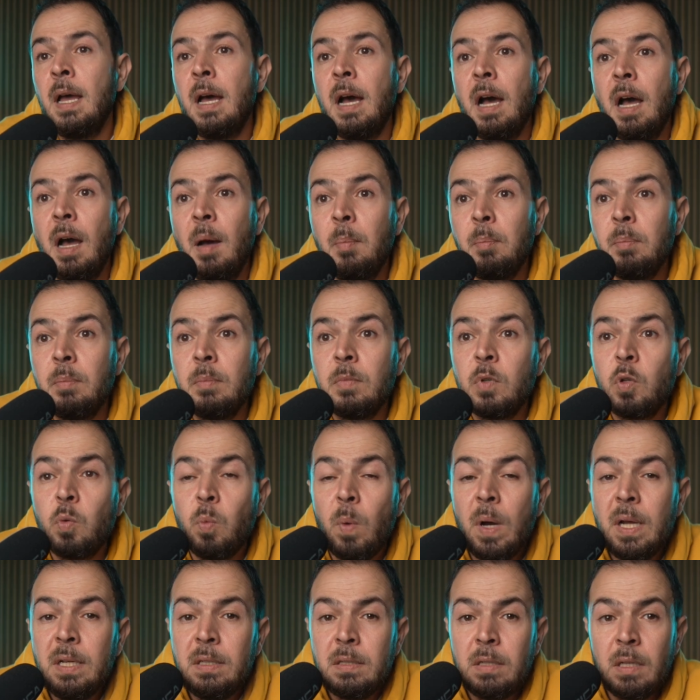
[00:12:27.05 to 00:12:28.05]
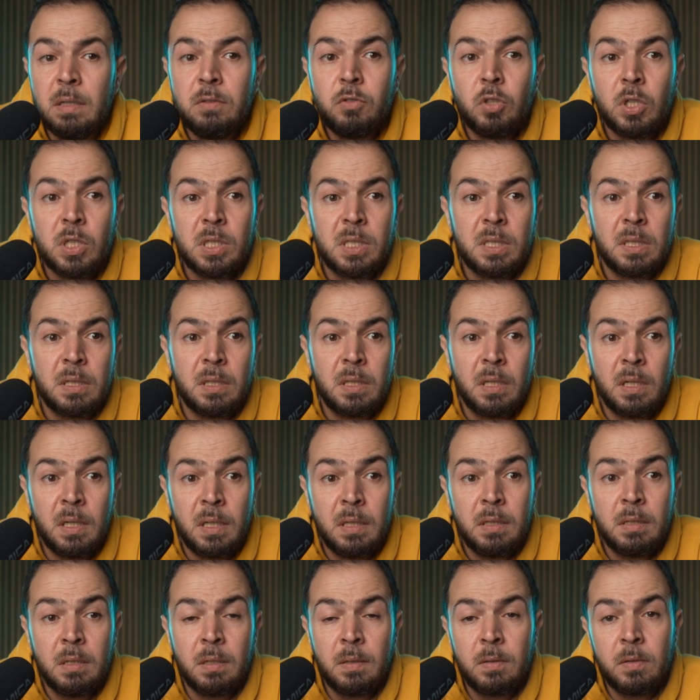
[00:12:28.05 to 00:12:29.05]
I'm quite
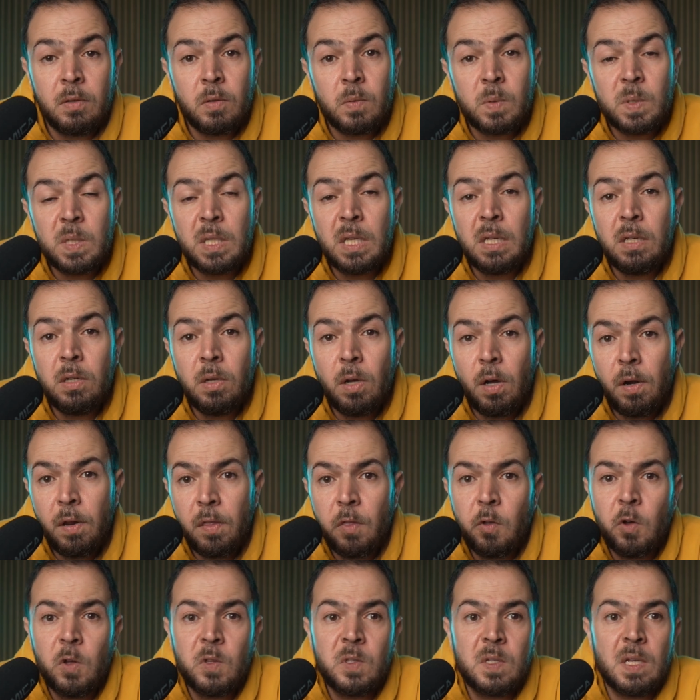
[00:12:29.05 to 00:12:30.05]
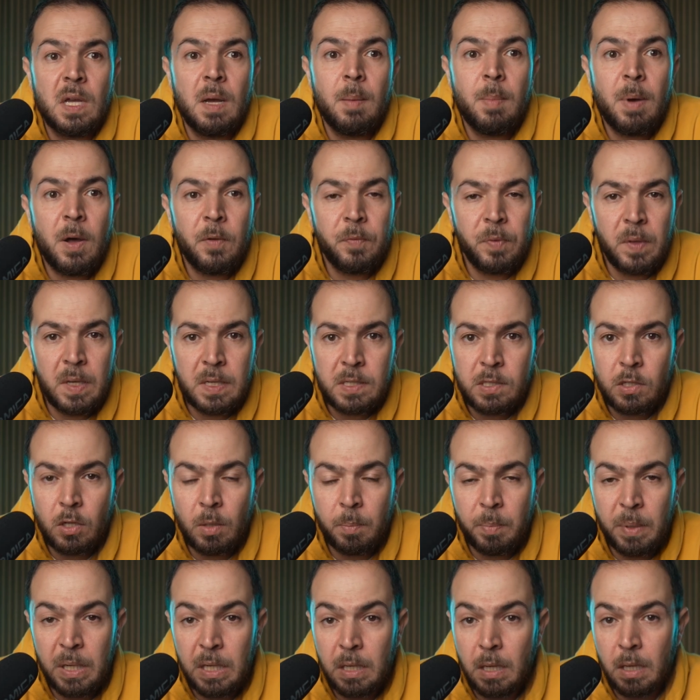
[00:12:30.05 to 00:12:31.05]
interested to see your thoughts about this
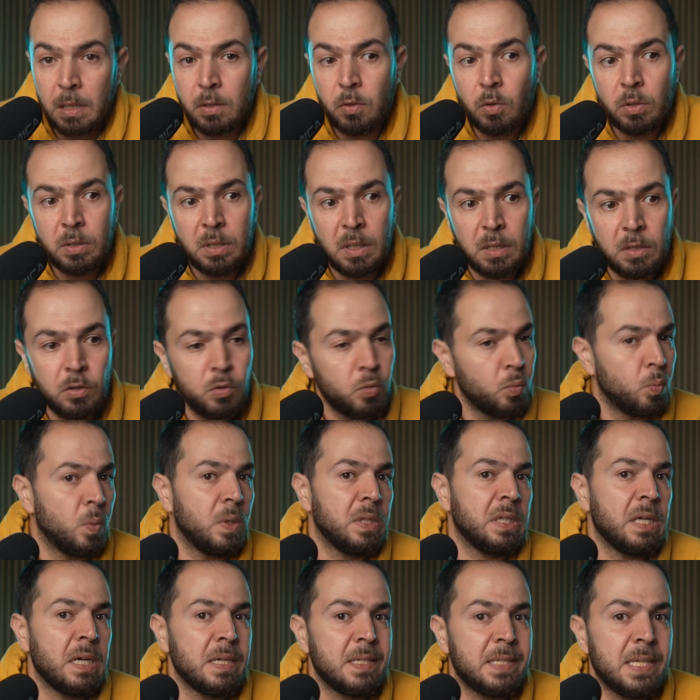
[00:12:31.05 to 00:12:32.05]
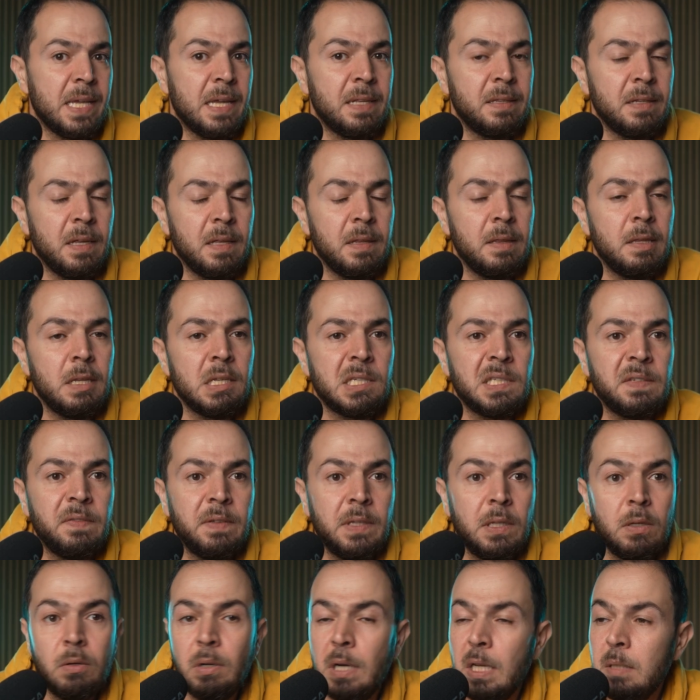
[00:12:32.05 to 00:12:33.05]
topic according to what I said in this
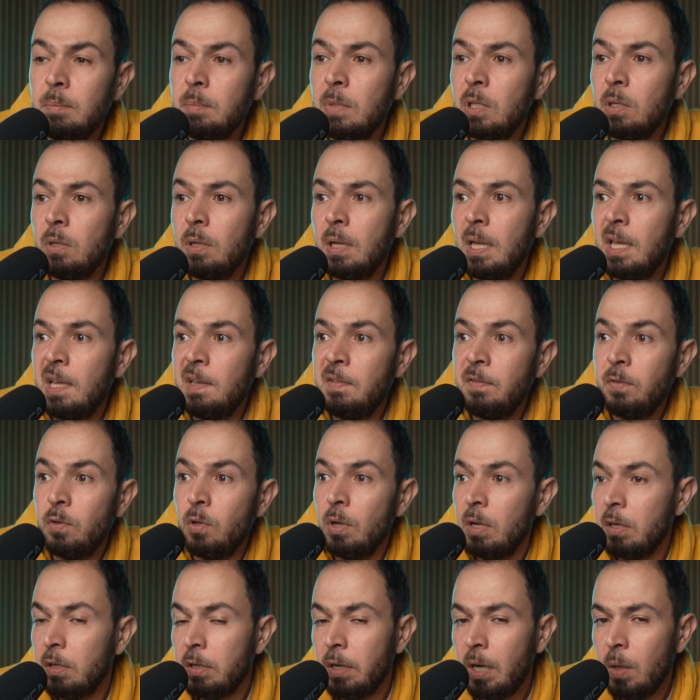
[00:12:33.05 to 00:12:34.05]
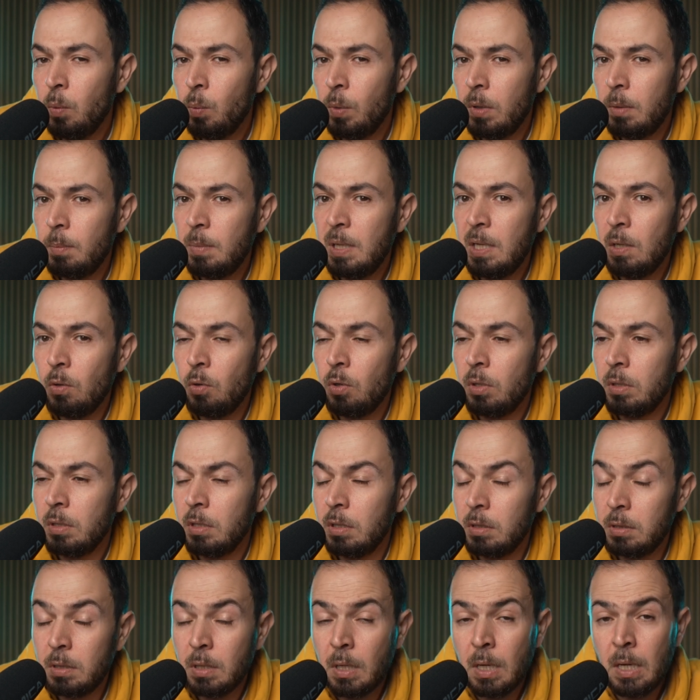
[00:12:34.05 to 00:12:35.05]
video. Let me know if you agree with me or
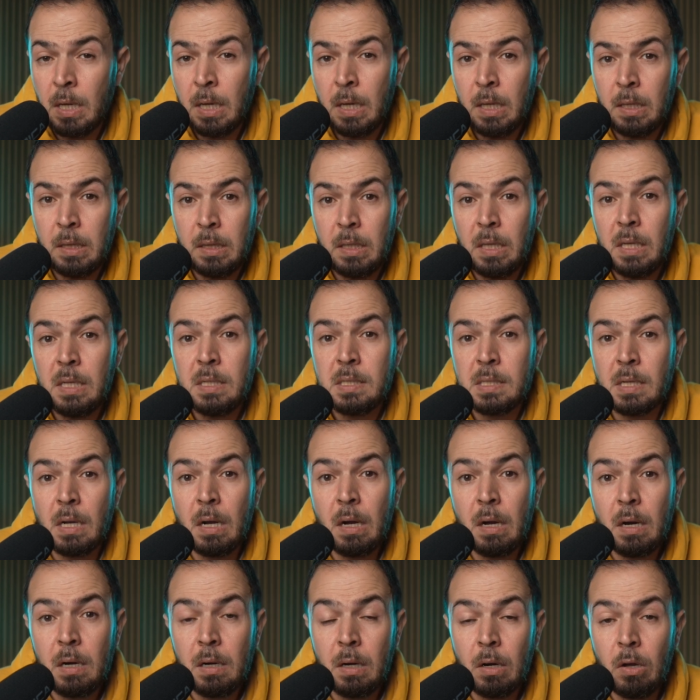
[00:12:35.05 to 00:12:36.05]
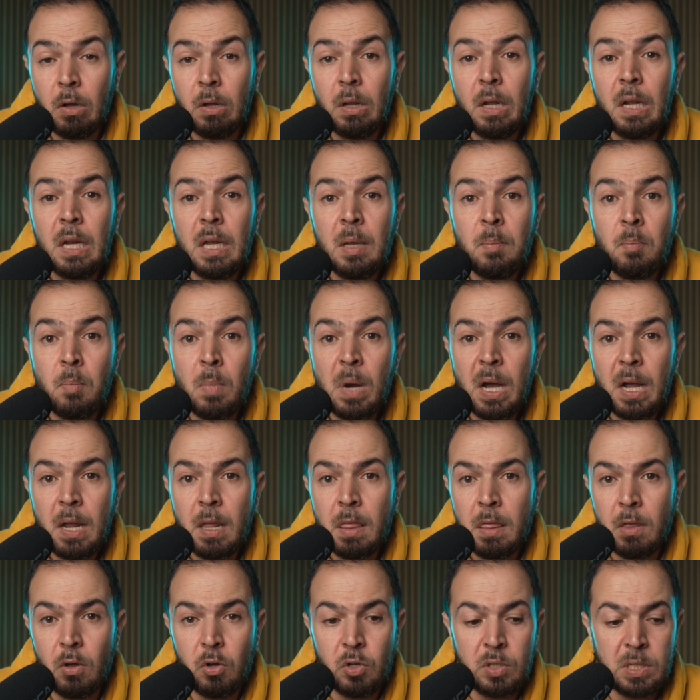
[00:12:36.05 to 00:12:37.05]
not. These are only my
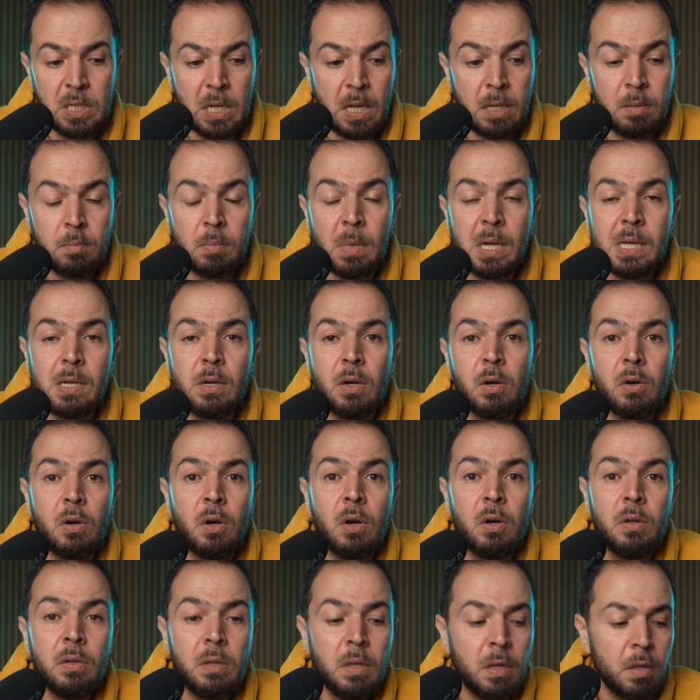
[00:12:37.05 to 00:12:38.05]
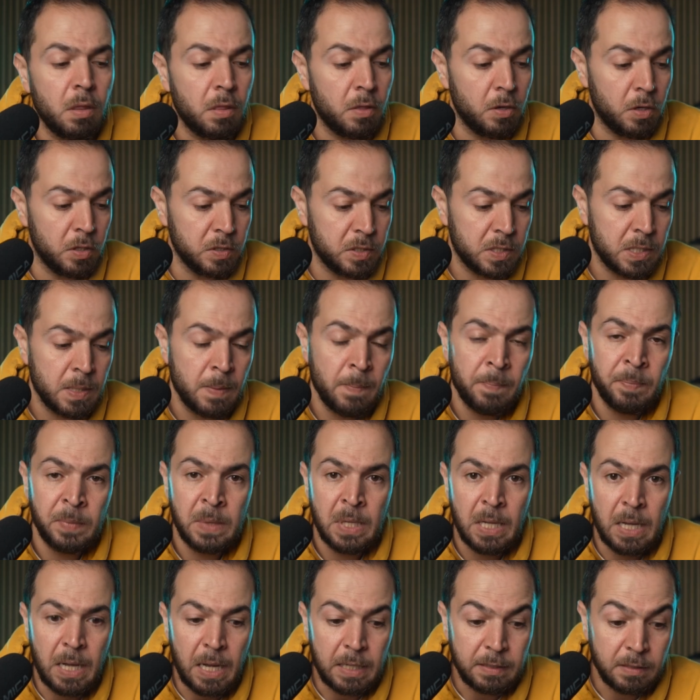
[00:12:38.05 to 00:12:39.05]
thoughts and my own thoughts.
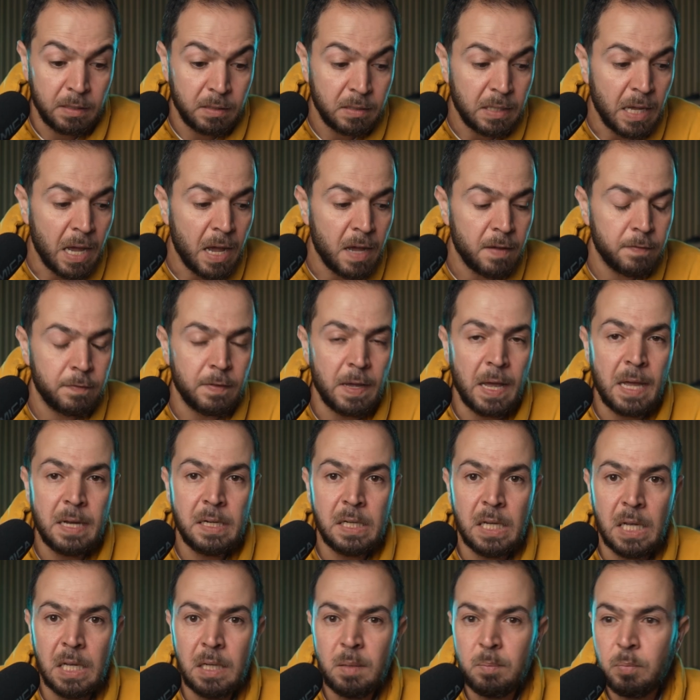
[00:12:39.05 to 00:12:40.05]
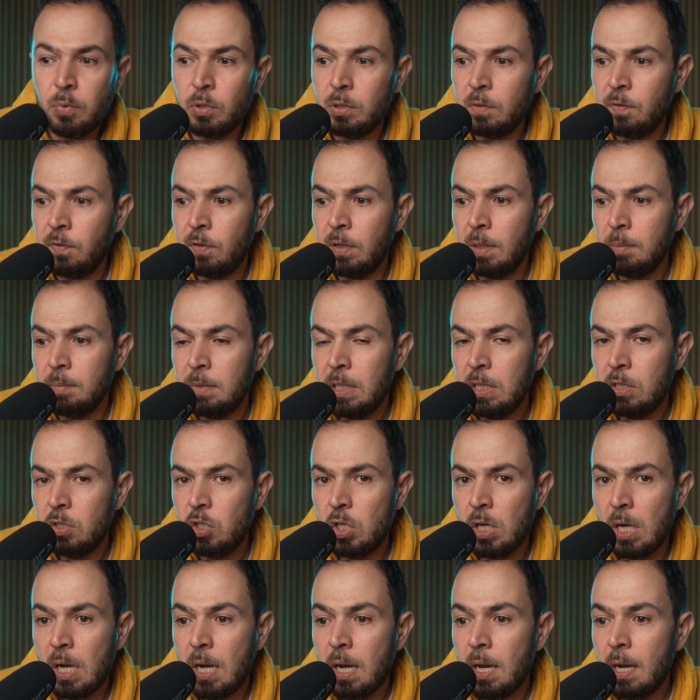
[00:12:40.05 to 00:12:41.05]
I didn't have any input from
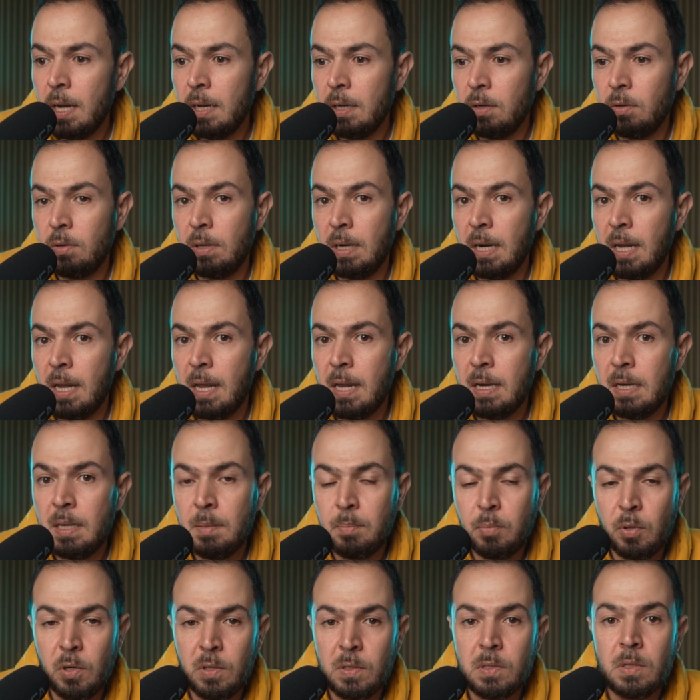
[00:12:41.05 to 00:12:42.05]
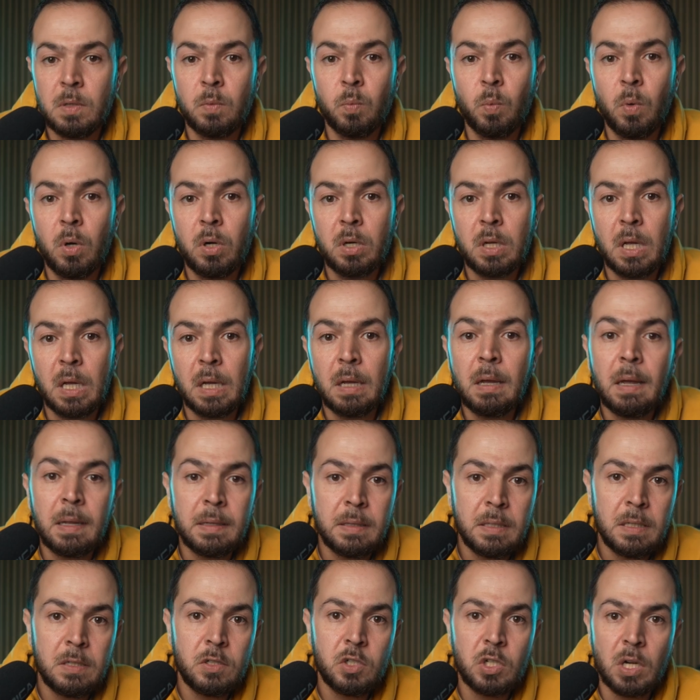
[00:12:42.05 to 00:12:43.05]
DJI or any person working at
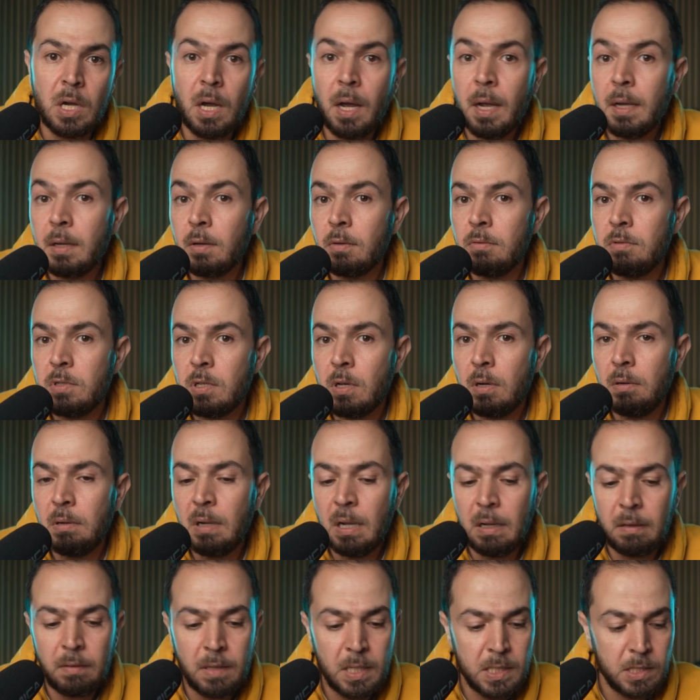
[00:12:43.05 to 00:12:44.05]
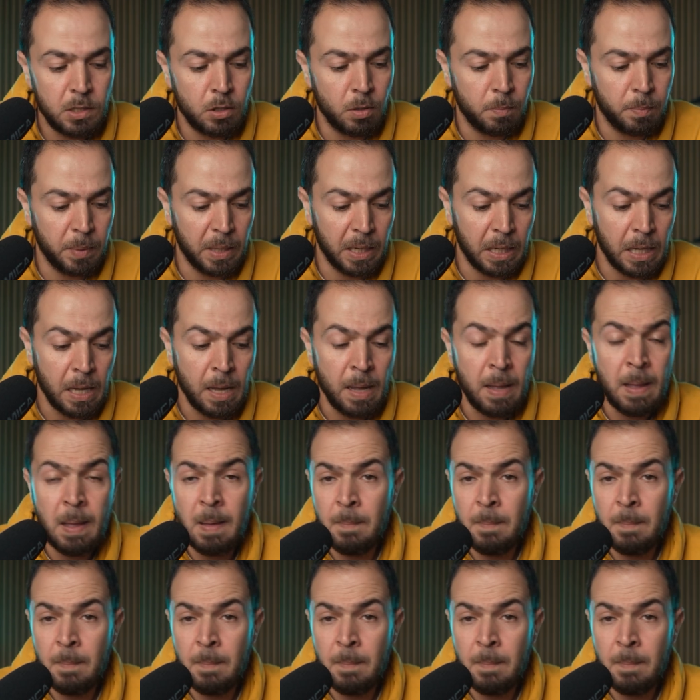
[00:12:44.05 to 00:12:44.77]
DJI concerning this topic.